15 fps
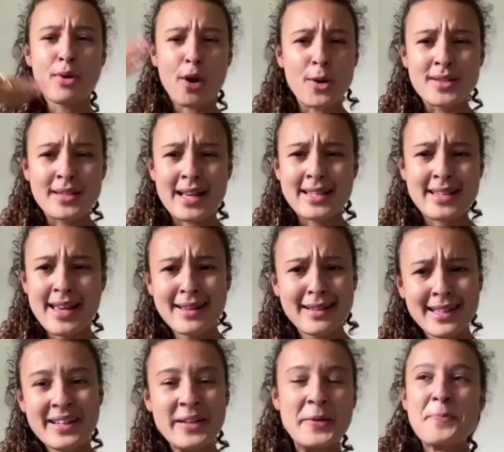process it.
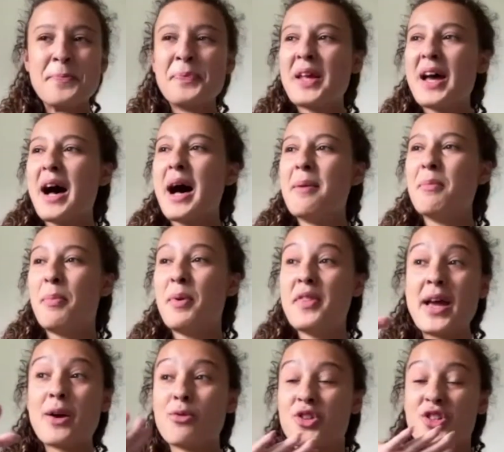But
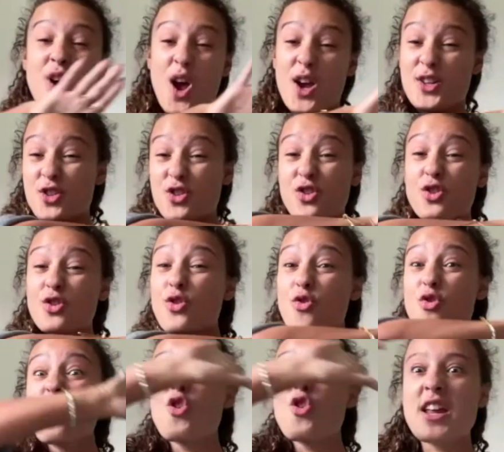they all just started
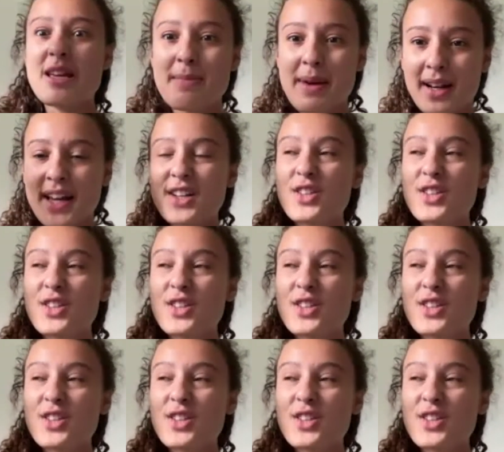screaming, like